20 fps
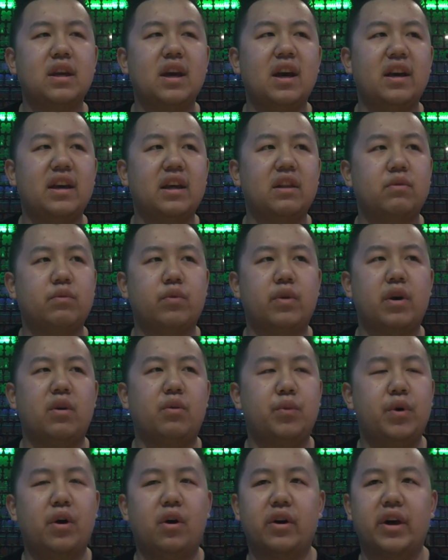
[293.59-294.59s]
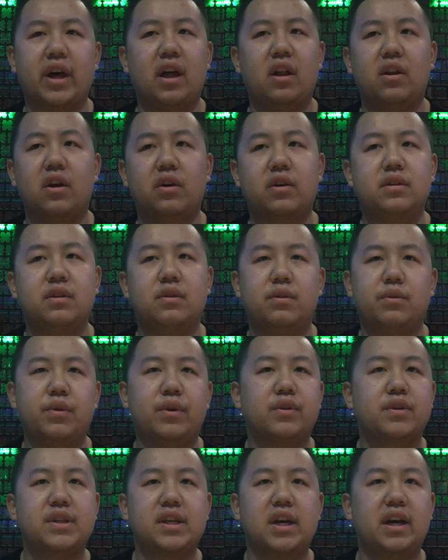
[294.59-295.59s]
Yeah, we all get along.
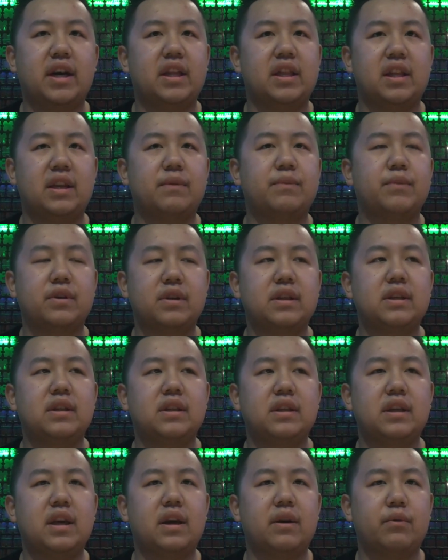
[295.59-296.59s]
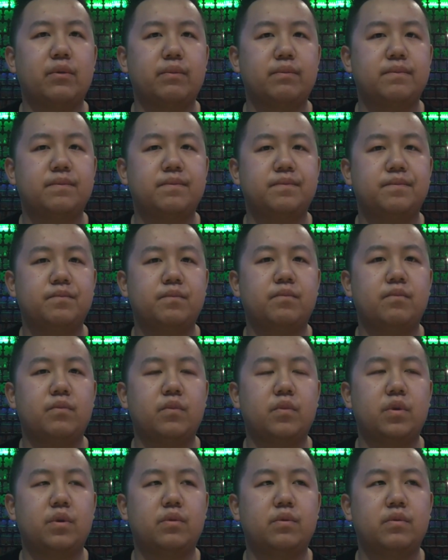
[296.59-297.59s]
We all say hi, and then, but yeah,
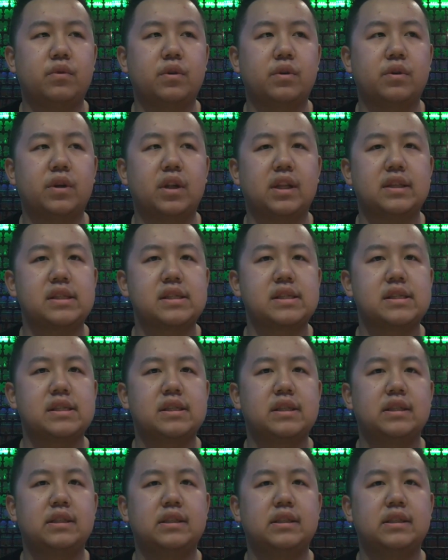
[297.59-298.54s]
we're all good lads.